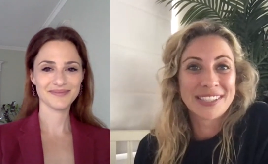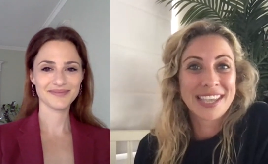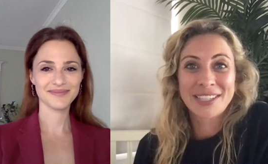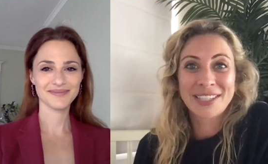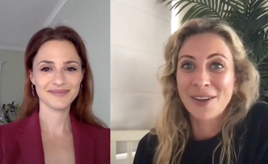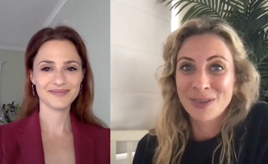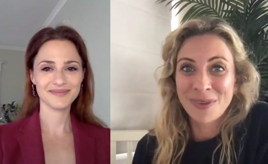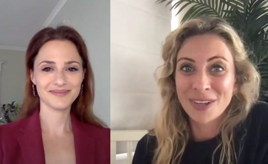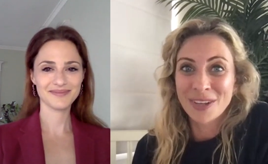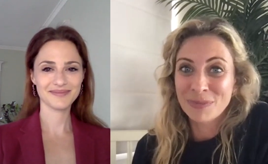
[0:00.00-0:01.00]
Speaker 1: 600
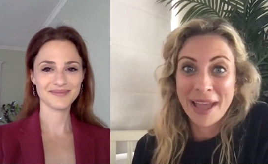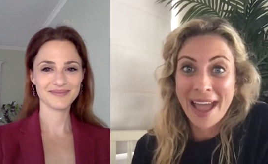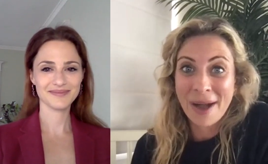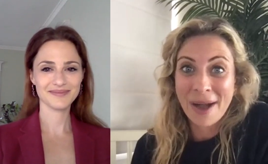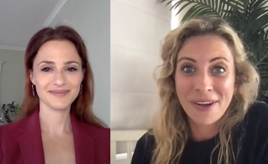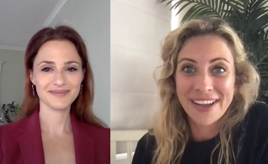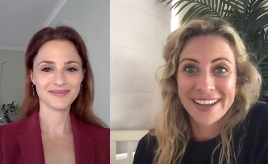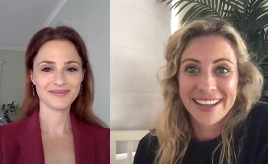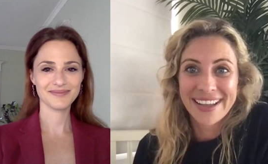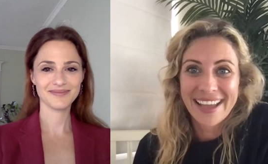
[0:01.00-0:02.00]
miles per hour,
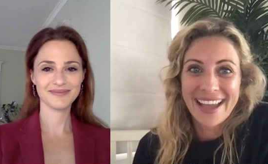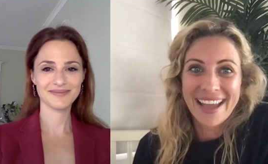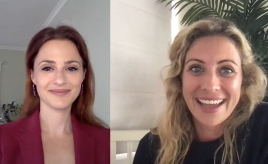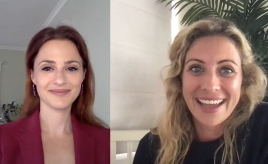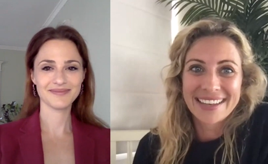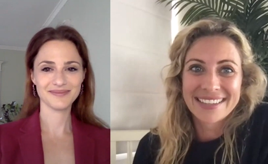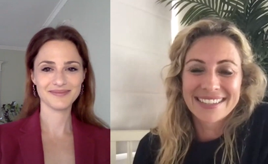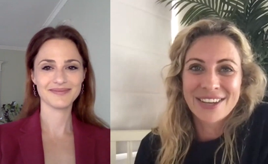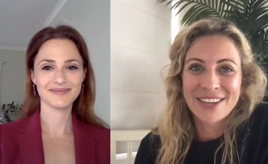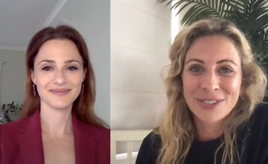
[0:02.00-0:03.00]
and
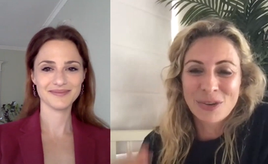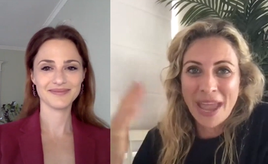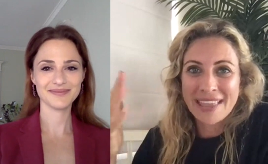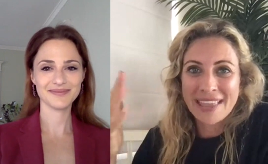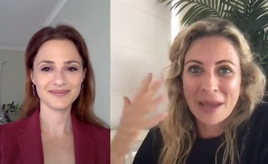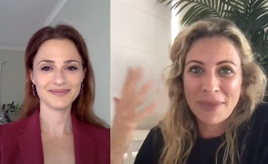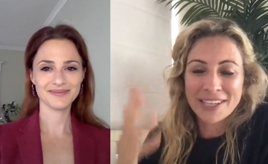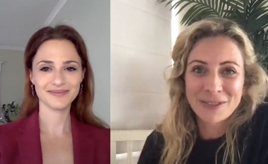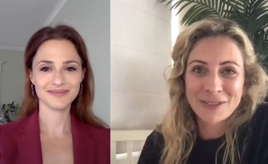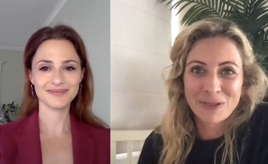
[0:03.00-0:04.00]
can you sort of paint that
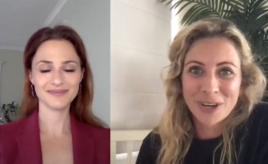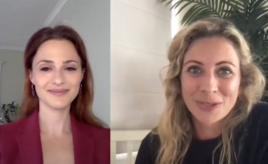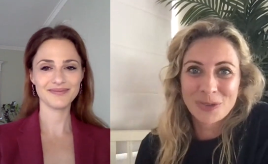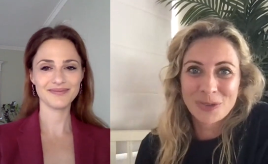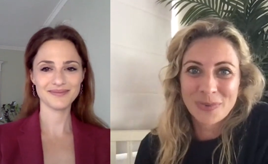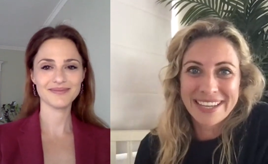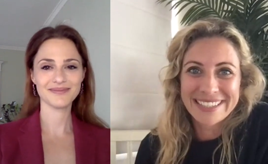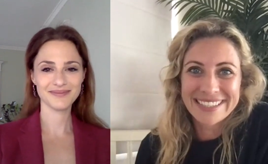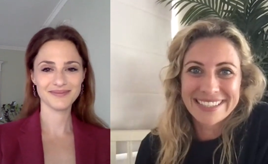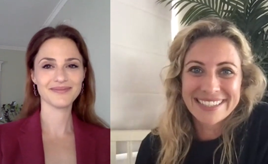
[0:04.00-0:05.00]
picture for us all,
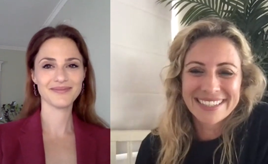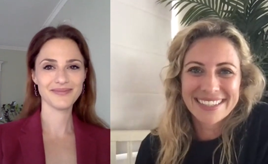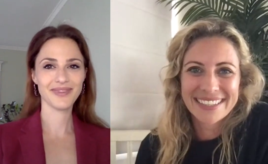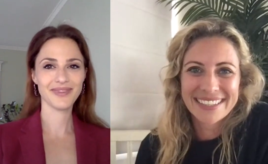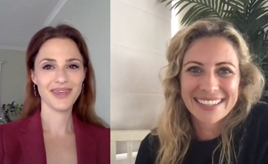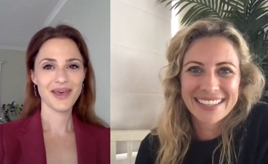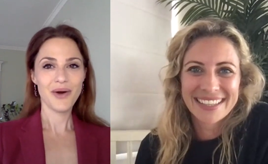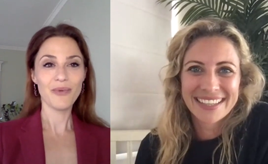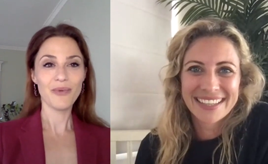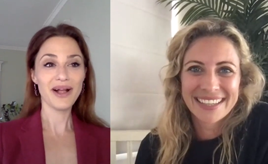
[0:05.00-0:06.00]
please?
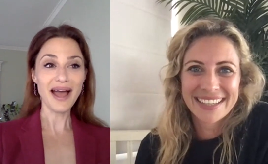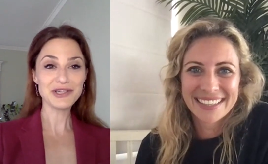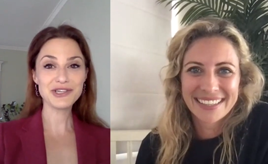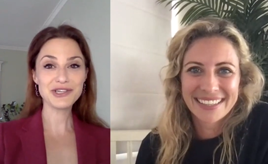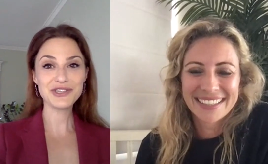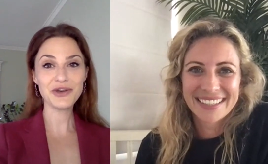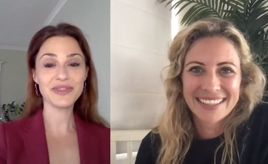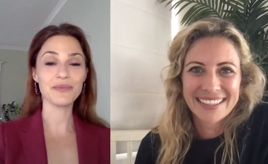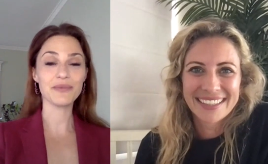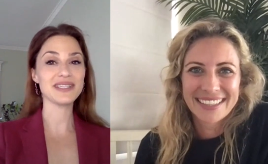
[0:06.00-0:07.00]
Speaker 2: Well, I should note
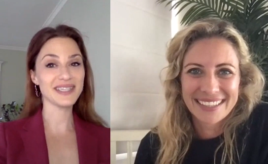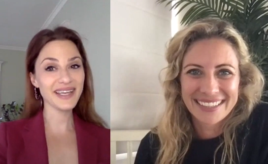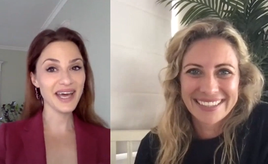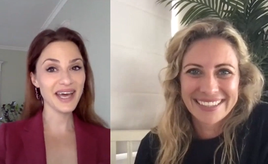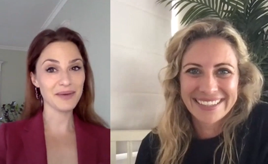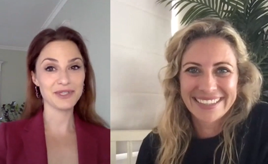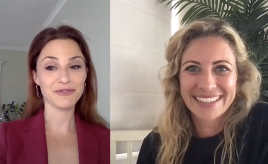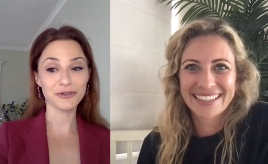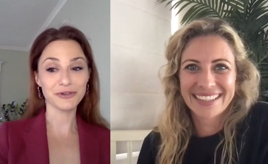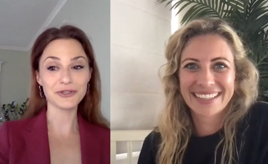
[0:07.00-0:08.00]
that we didn't get up to
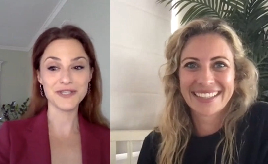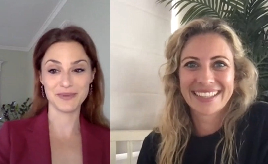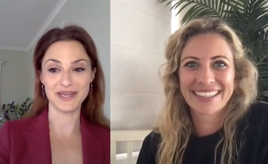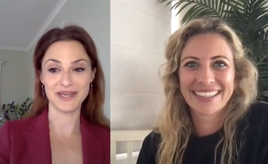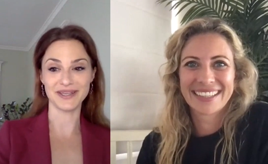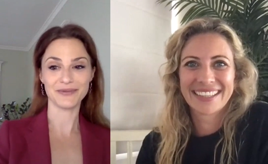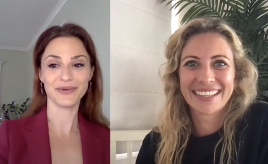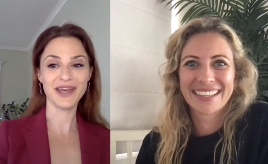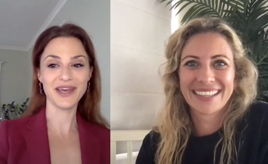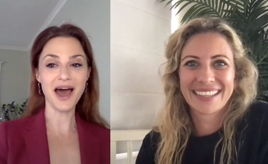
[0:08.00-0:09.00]
full speed.
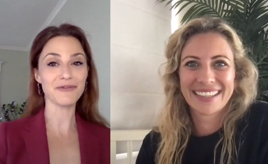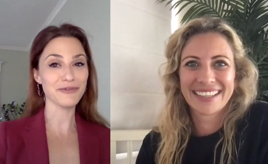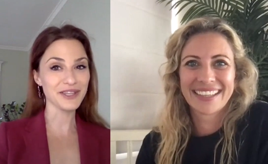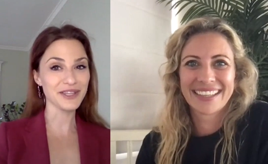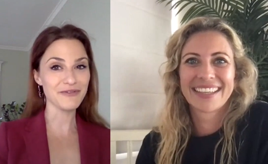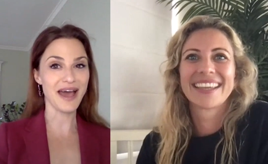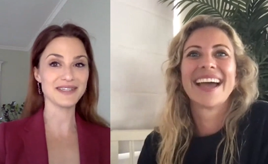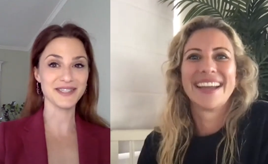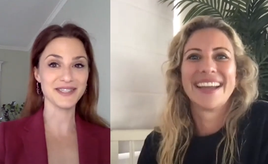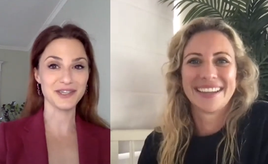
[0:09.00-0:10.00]
We got really
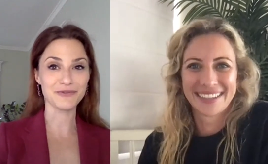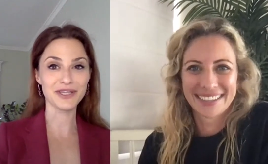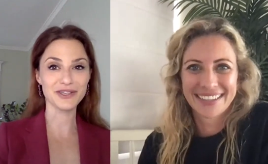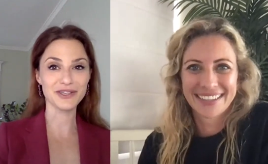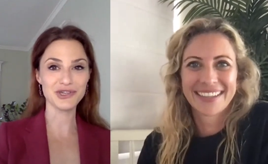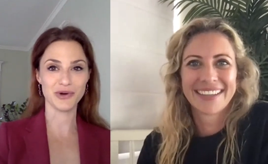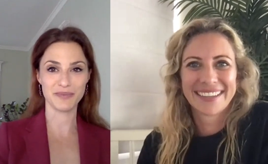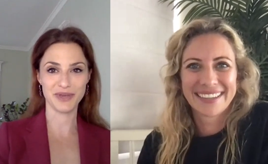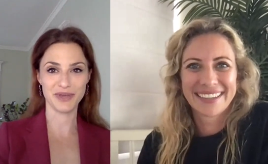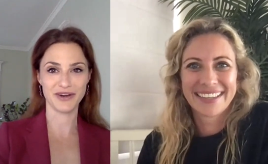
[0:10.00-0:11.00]
fast in a really
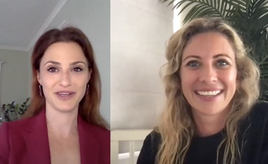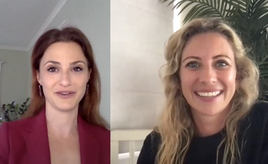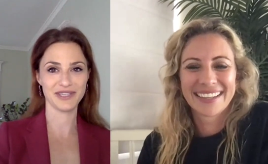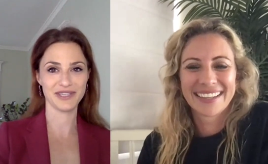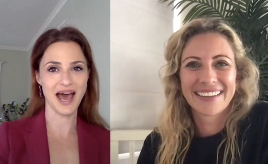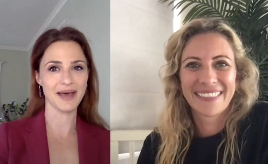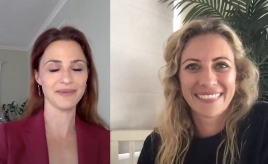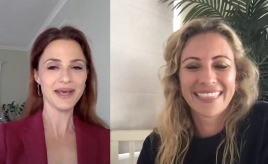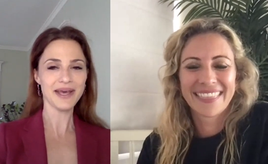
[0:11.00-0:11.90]
short period of time,